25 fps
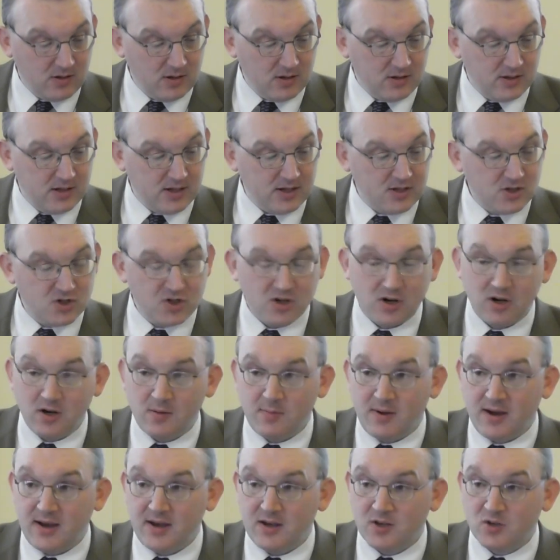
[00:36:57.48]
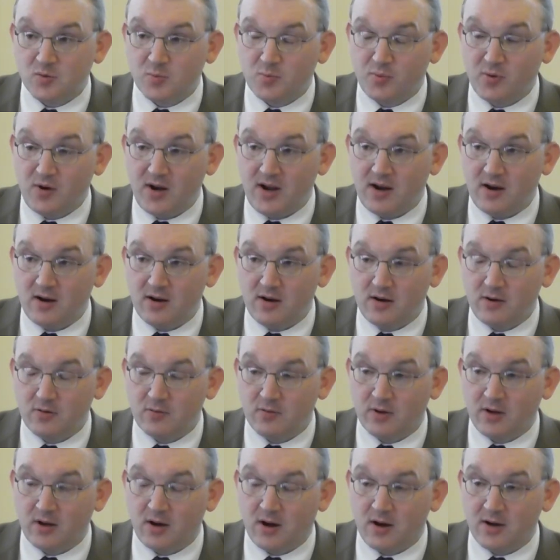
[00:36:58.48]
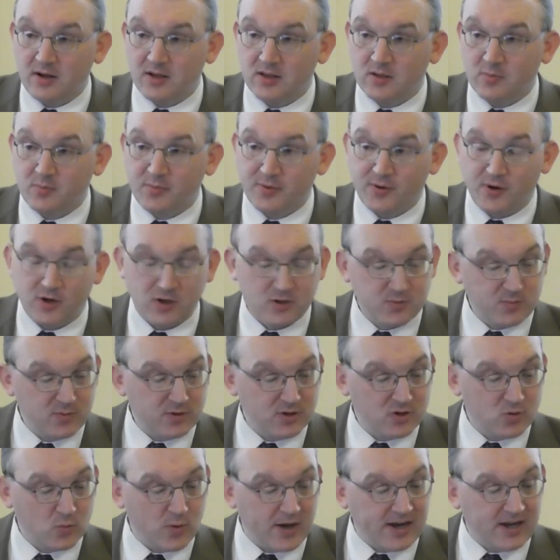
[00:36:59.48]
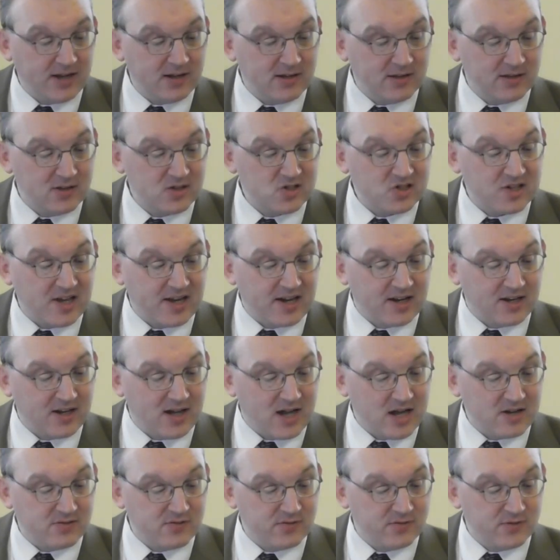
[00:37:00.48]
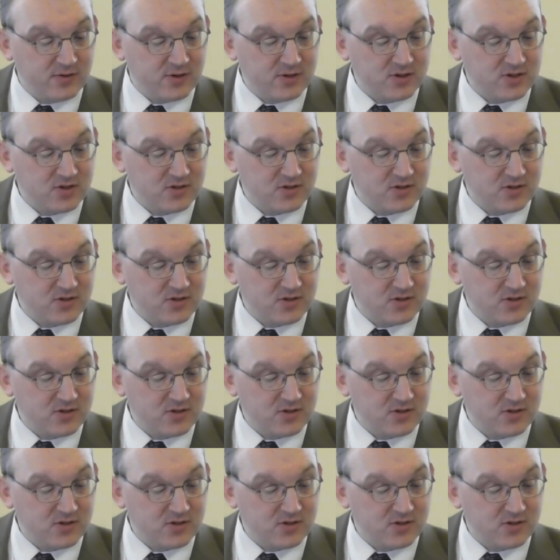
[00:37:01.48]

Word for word: And then Jeremiah's prayer regarding the prosperous wicked in the second half of verse